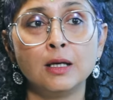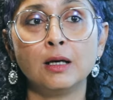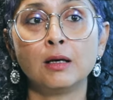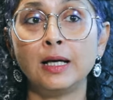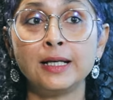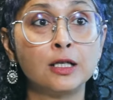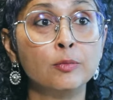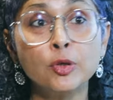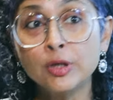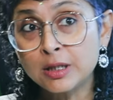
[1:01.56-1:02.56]
and
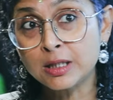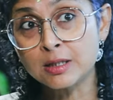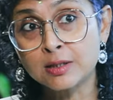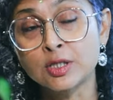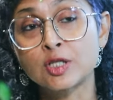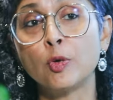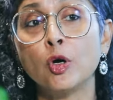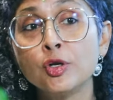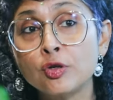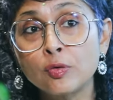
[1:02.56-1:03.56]
communities
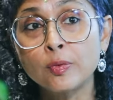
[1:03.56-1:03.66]
respond to